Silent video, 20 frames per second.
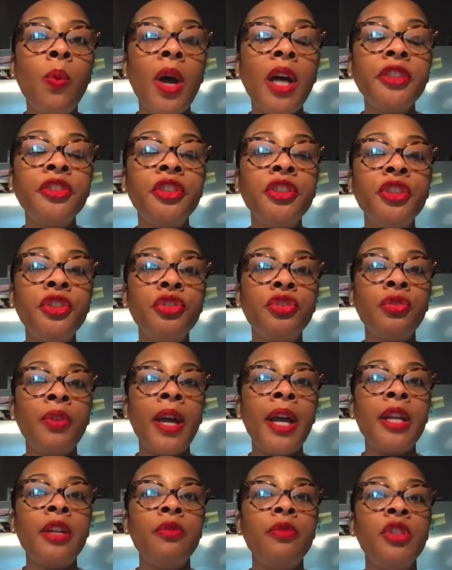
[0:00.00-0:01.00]
while she's
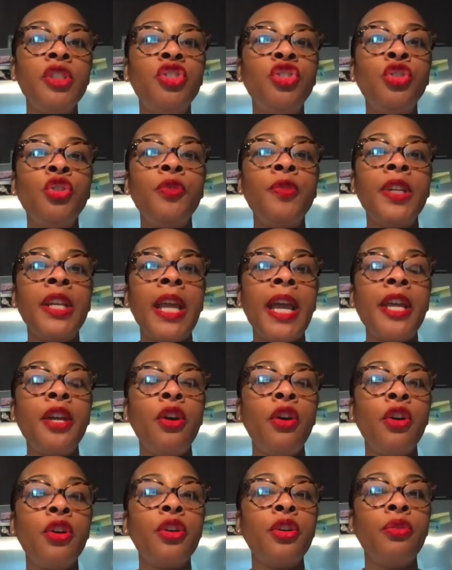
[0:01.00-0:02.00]
trying to
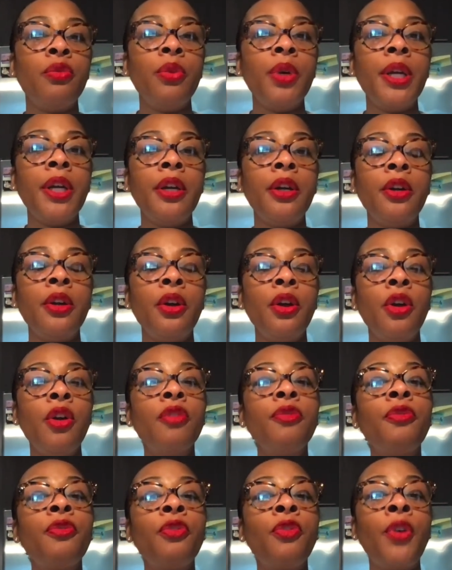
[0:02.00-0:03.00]
rejuvenate her career,
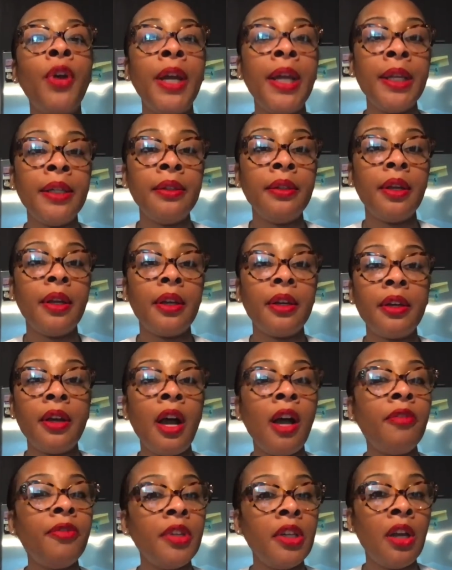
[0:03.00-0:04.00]
her friend,
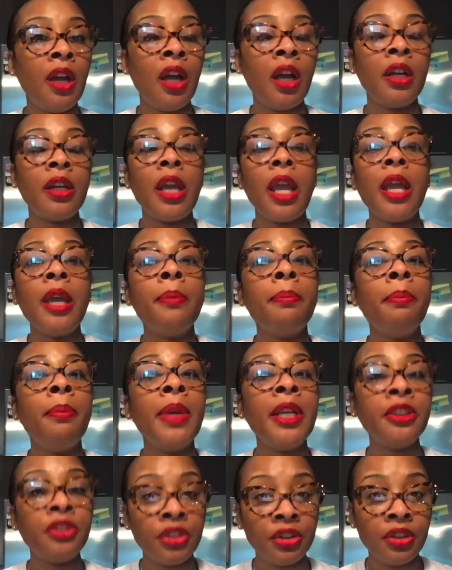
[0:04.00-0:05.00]
confidant, and
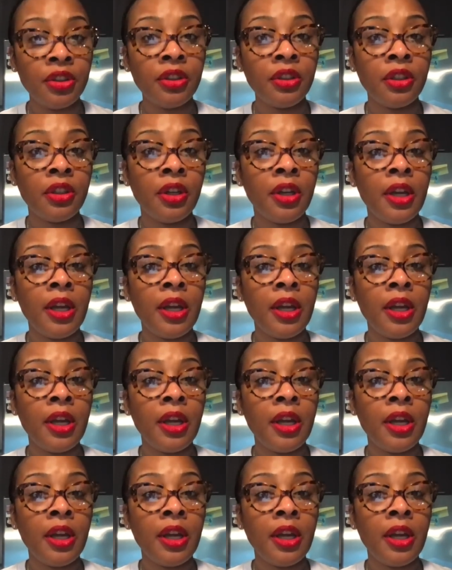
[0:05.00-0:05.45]
mentor